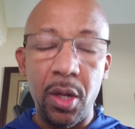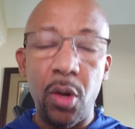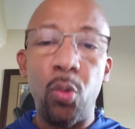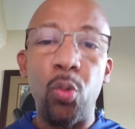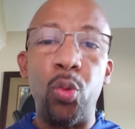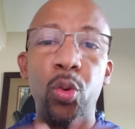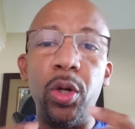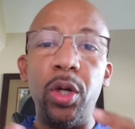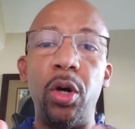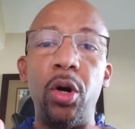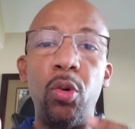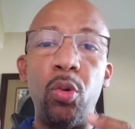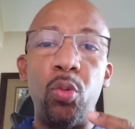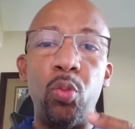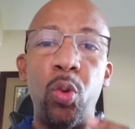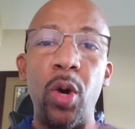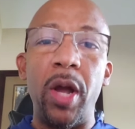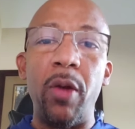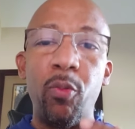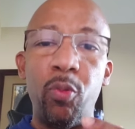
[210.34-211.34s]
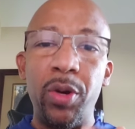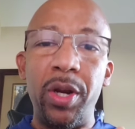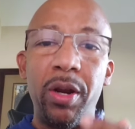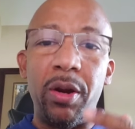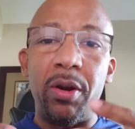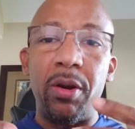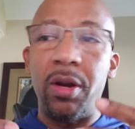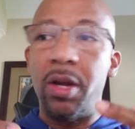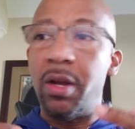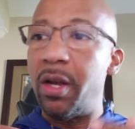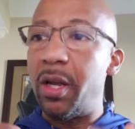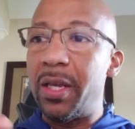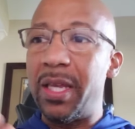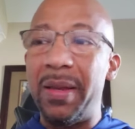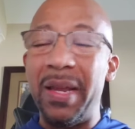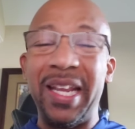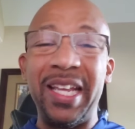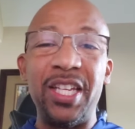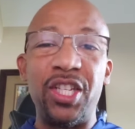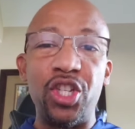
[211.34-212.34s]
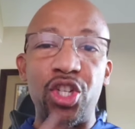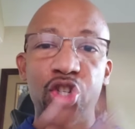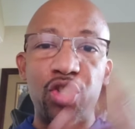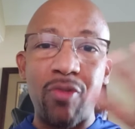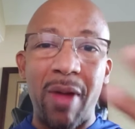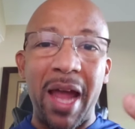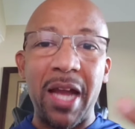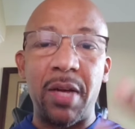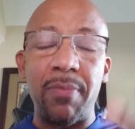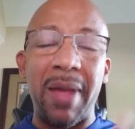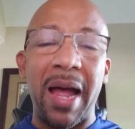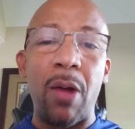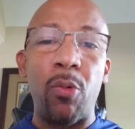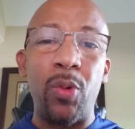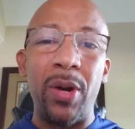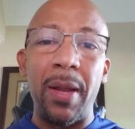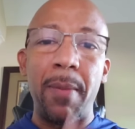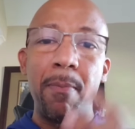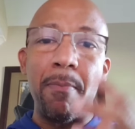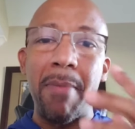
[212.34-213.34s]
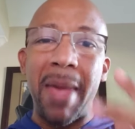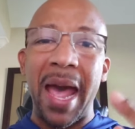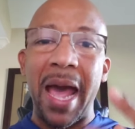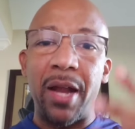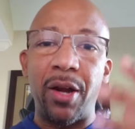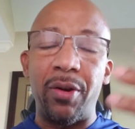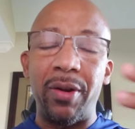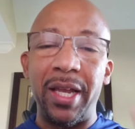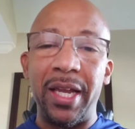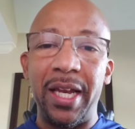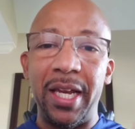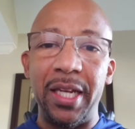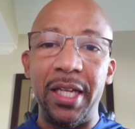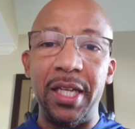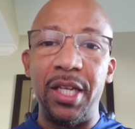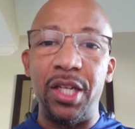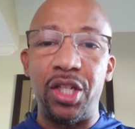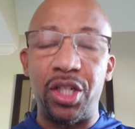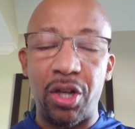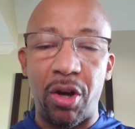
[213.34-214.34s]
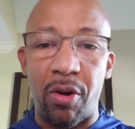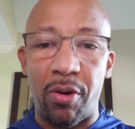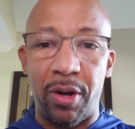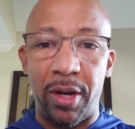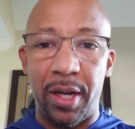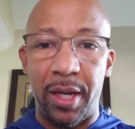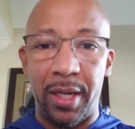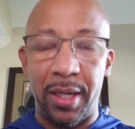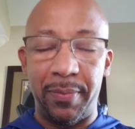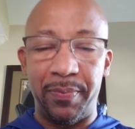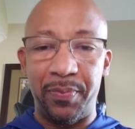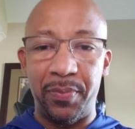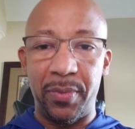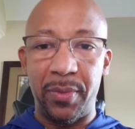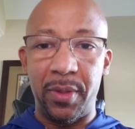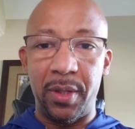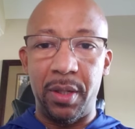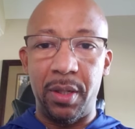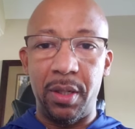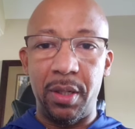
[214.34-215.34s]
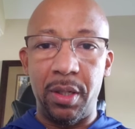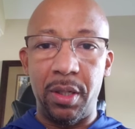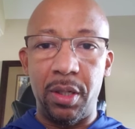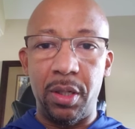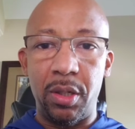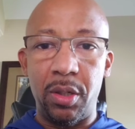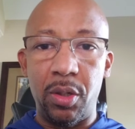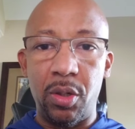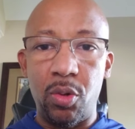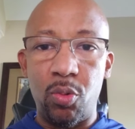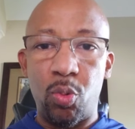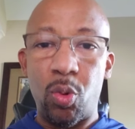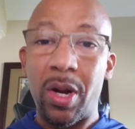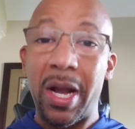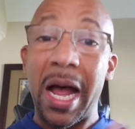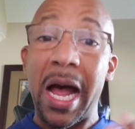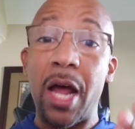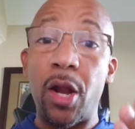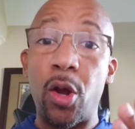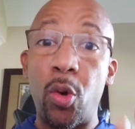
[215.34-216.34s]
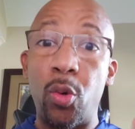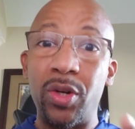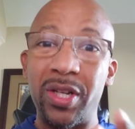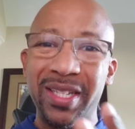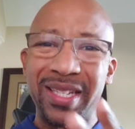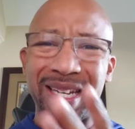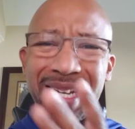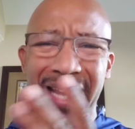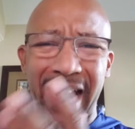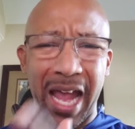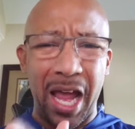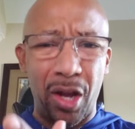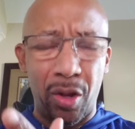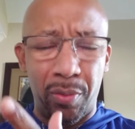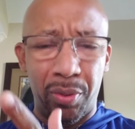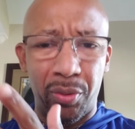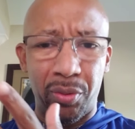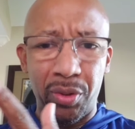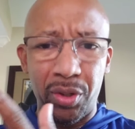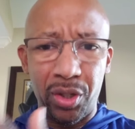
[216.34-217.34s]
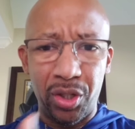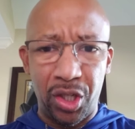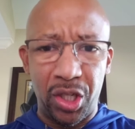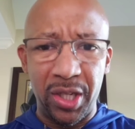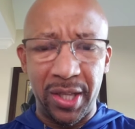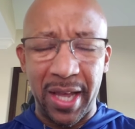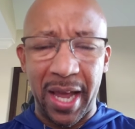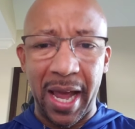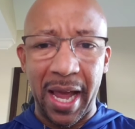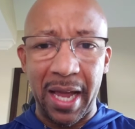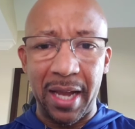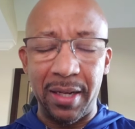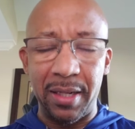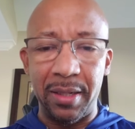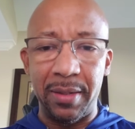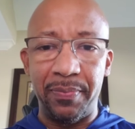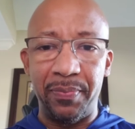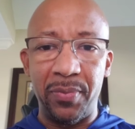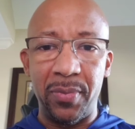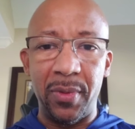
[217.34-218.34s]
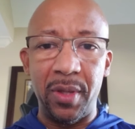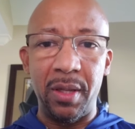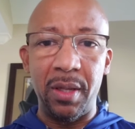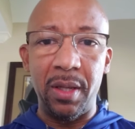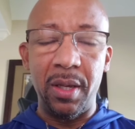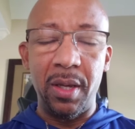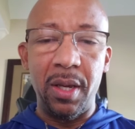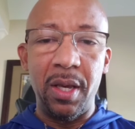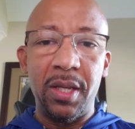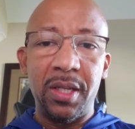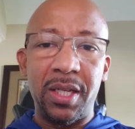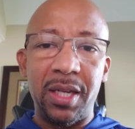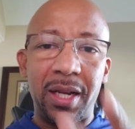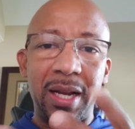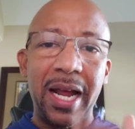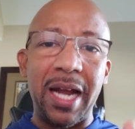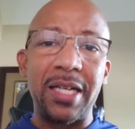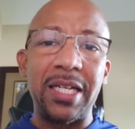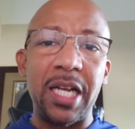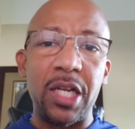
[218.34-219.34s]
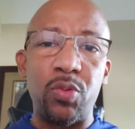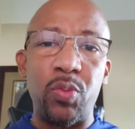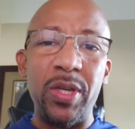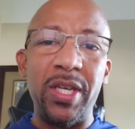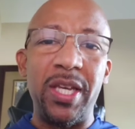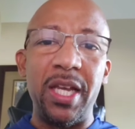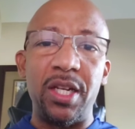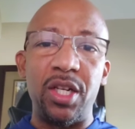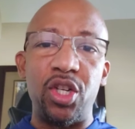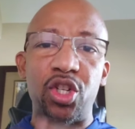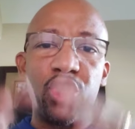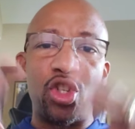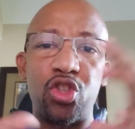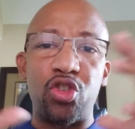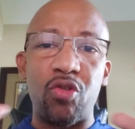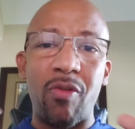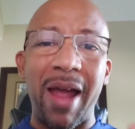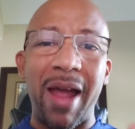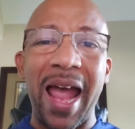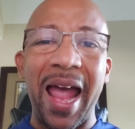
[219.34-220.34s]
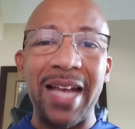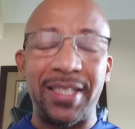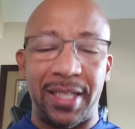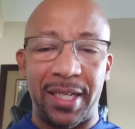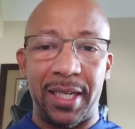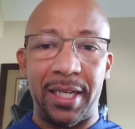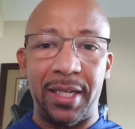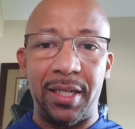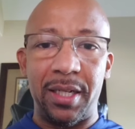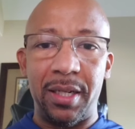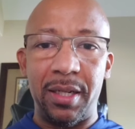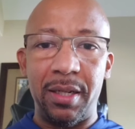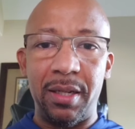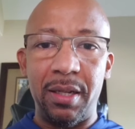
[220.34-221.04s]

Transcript: Will what we're getting distracted by, would it matter in eternity? Will God hold us accountable to that? See, a lot of times we get distracted